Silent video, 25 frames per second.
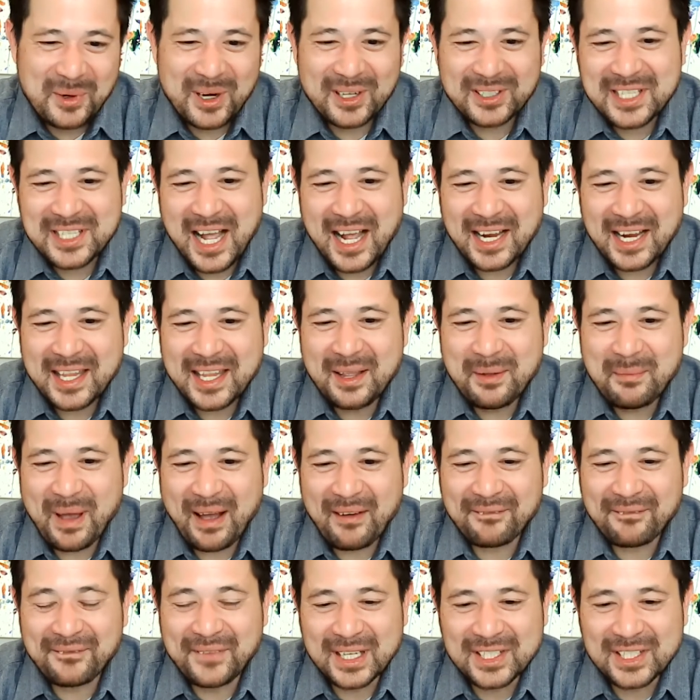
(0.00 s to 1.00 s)
we're talking
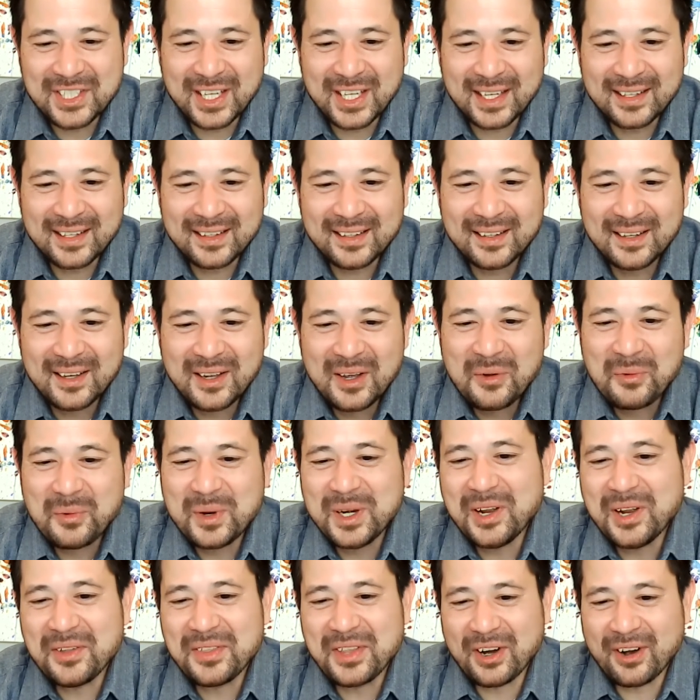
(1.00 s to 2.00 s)
about phishing, we
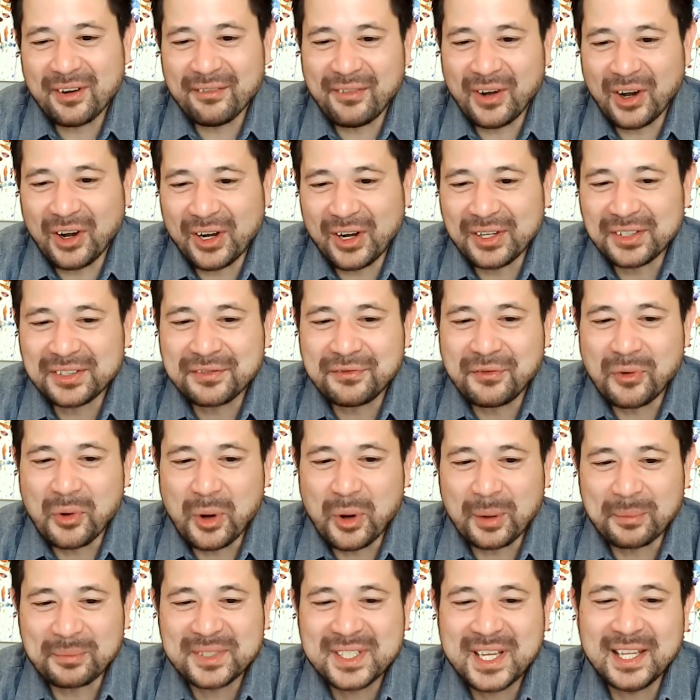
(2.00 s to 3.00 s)
know there are various
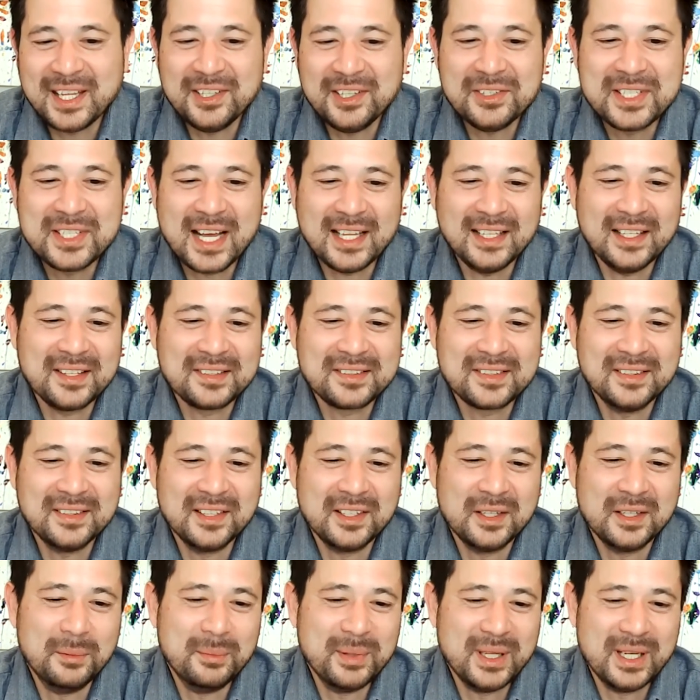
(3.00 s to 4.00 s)
forms. Can you tell us a
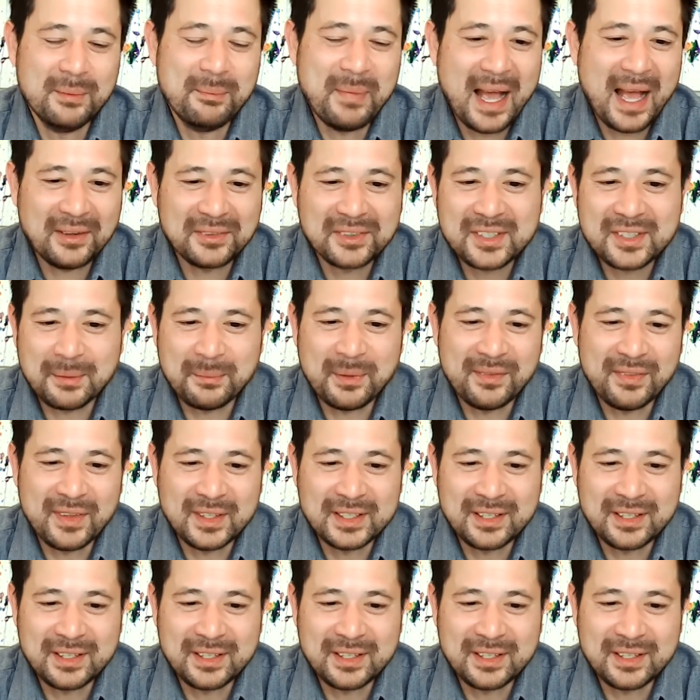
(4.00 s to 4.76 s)
little bit about some of the